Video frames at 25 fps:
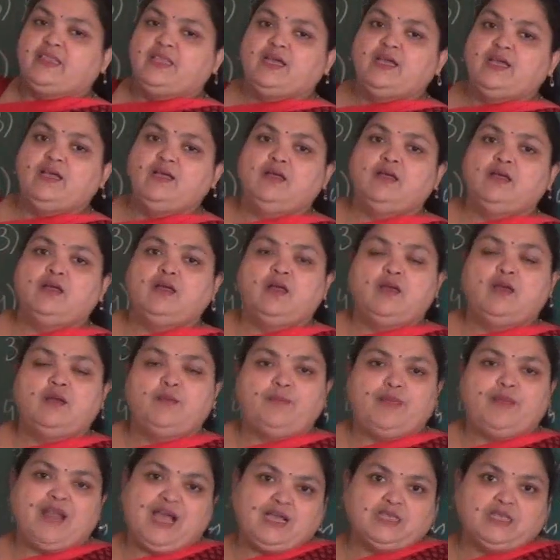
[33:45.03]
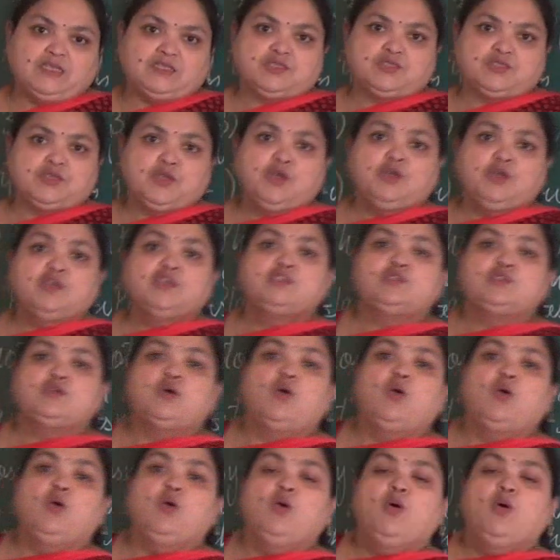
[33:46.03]
the plants.
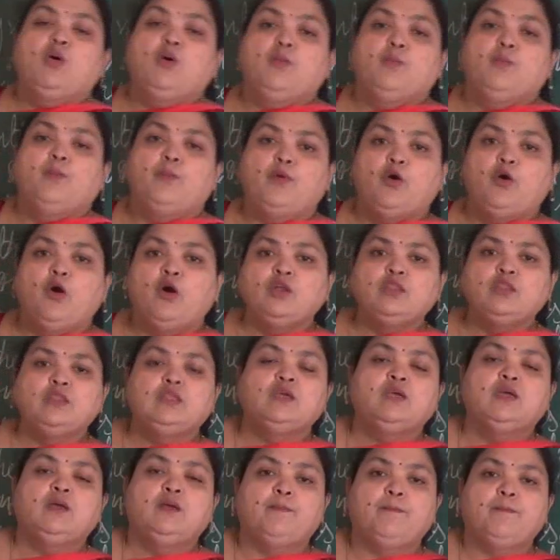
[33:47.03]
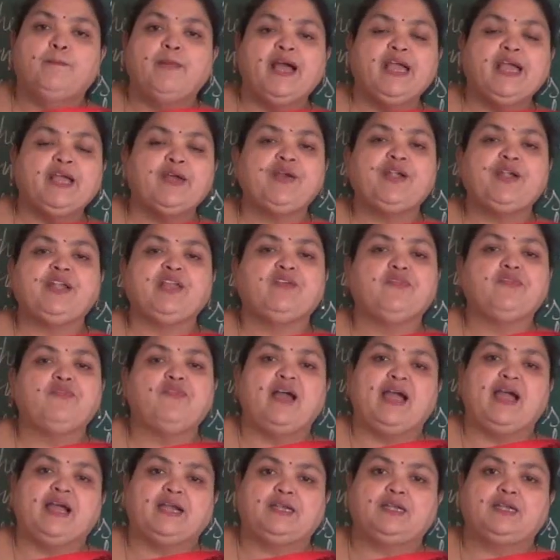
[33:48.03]
So both biotic
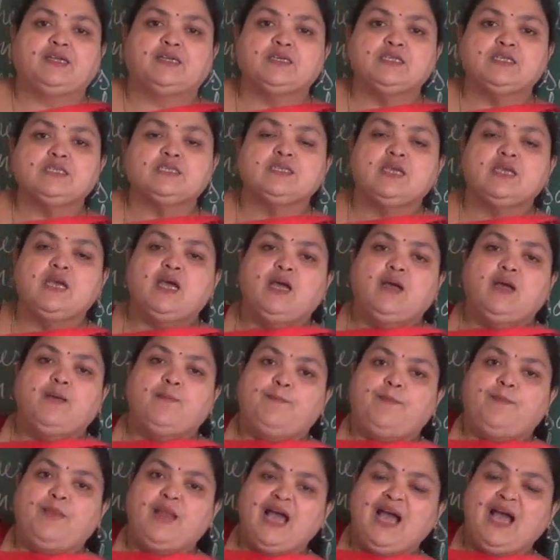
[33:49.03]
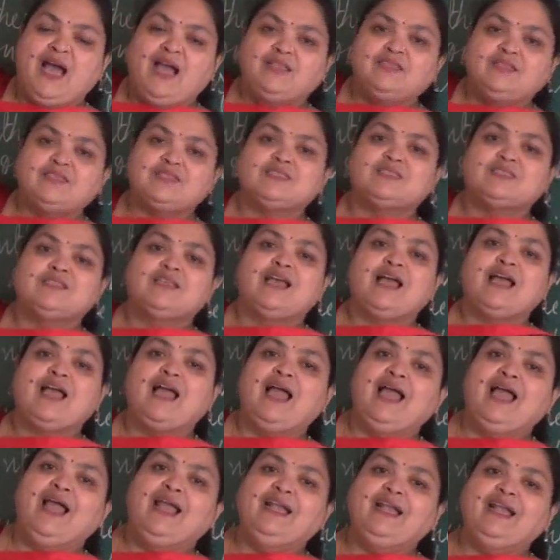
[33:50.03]
factors, plants
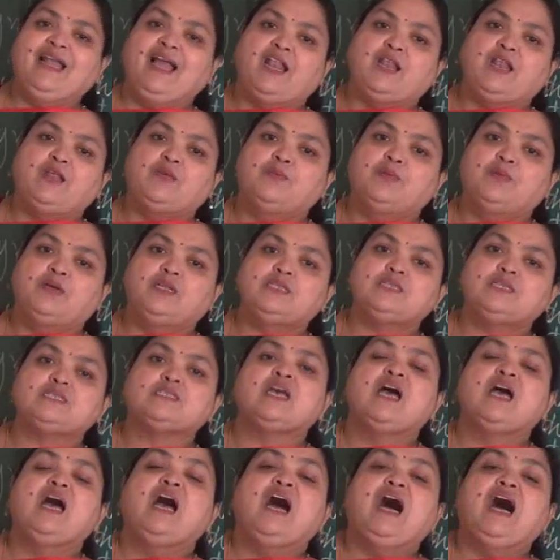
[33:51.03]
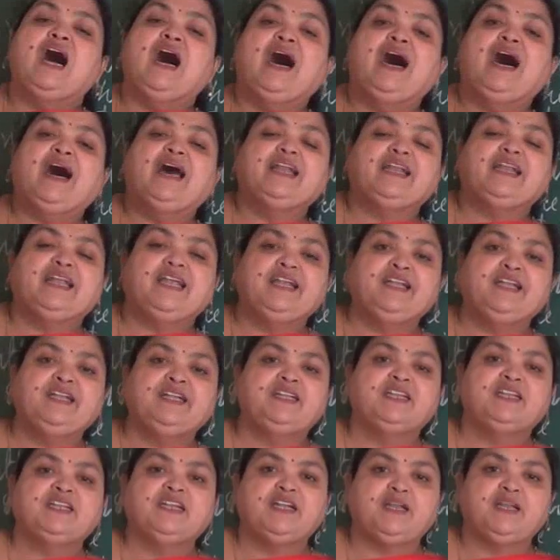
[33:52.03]
and animals, are
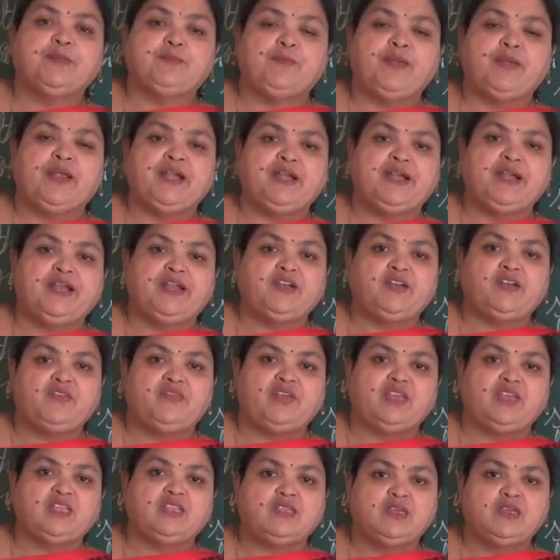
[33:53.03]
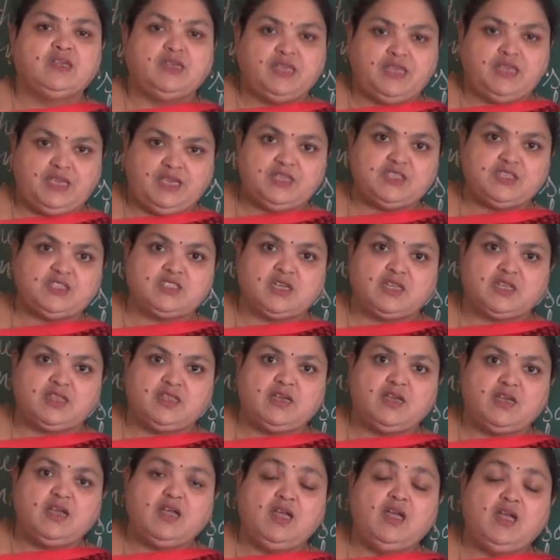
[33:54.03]
interdependent with each
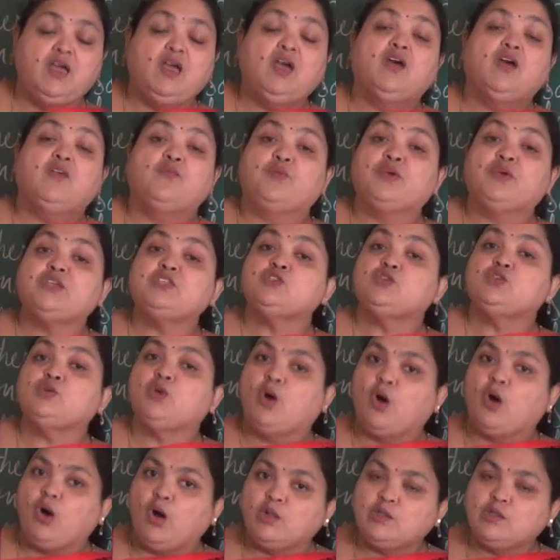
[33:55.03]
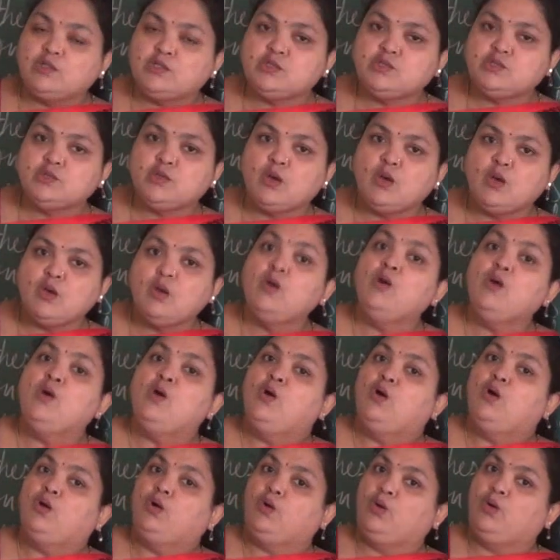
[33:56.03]
other, which
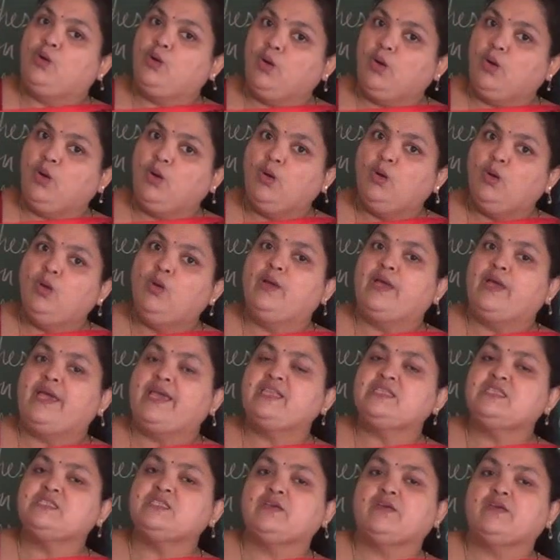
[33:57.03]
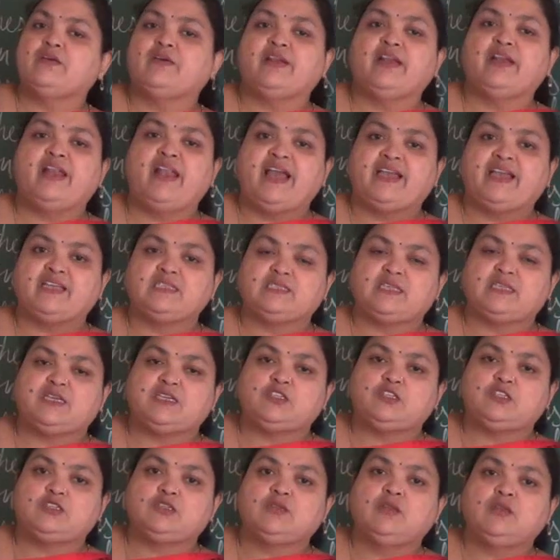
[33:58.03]
also go in
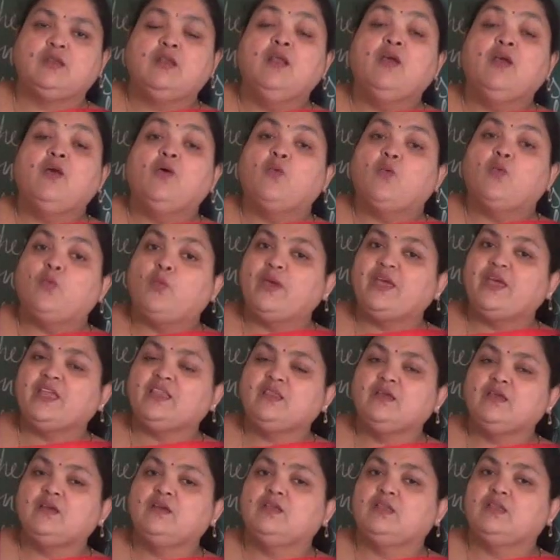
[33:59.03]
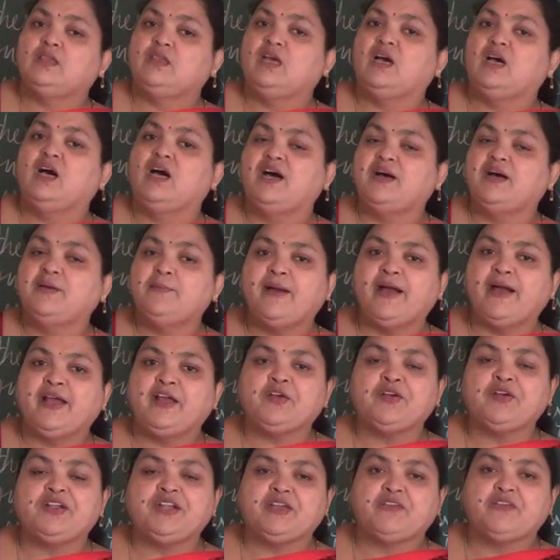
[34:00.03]
synchronization with the
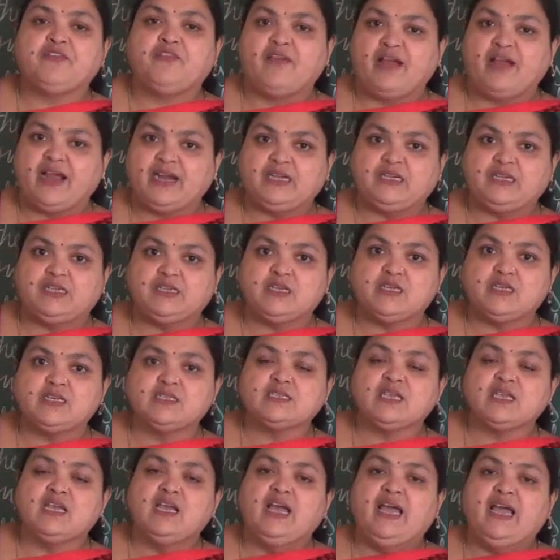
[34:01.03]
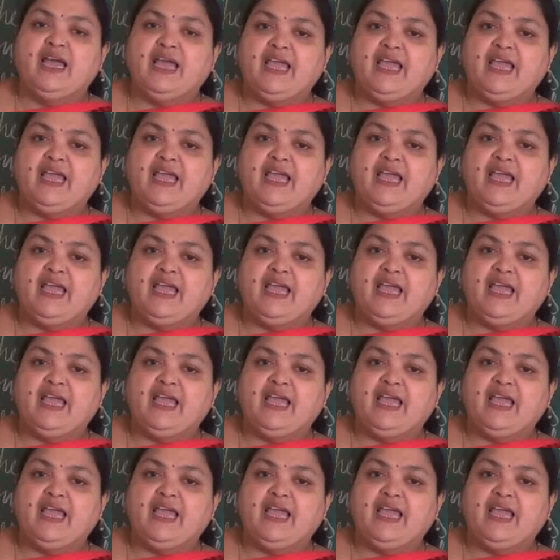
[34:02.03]
abiotic factors,